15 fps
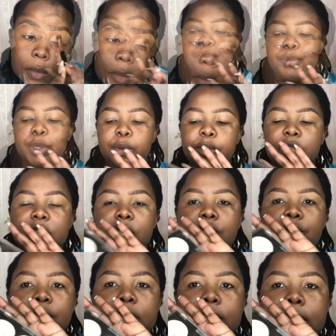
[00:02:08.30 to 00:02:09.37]

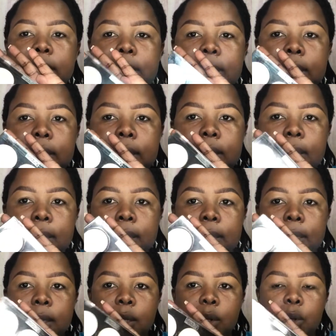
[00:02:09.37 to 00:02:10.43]
BeautyTreats
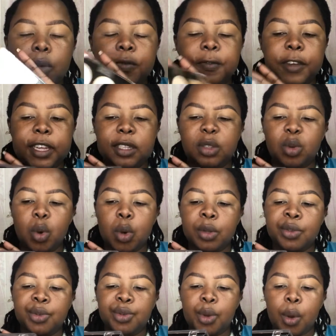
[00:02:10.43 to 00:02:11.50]
Face
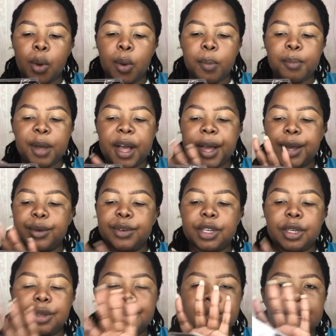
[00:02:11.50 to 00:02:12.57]
Contour Powder
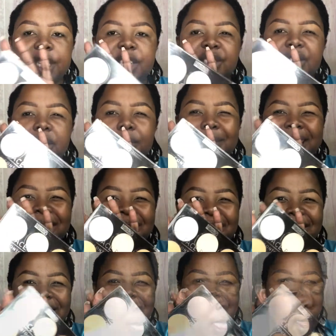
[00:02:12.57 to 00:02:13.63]
Collection Palette.
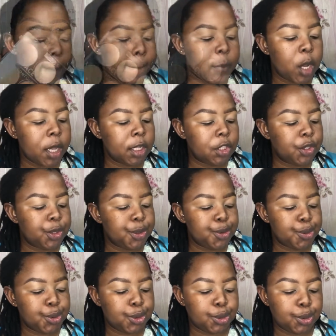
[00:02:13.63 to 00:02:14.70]
I'm going to
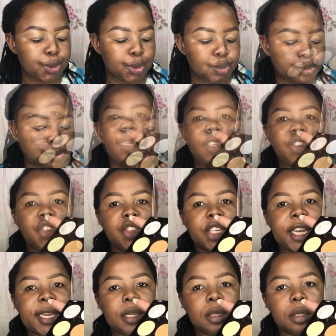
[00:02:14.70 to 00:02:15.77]
use this
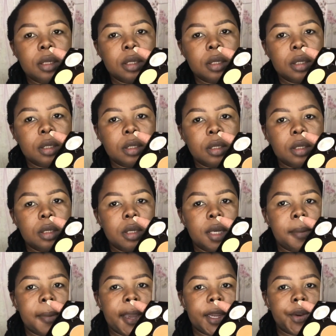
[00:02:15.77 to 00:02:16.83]
shade in
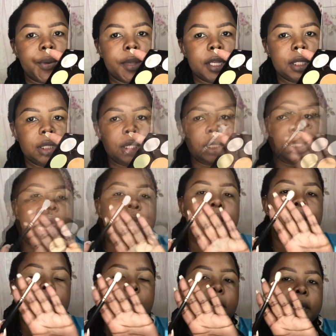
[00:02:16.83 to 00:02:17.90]
my crease. Take
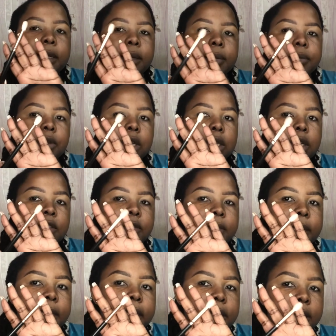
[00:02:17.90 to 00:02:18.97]
this blending brush of
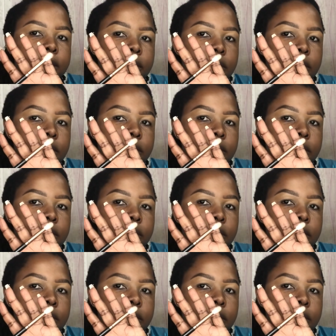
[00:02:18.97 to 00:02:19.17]
mine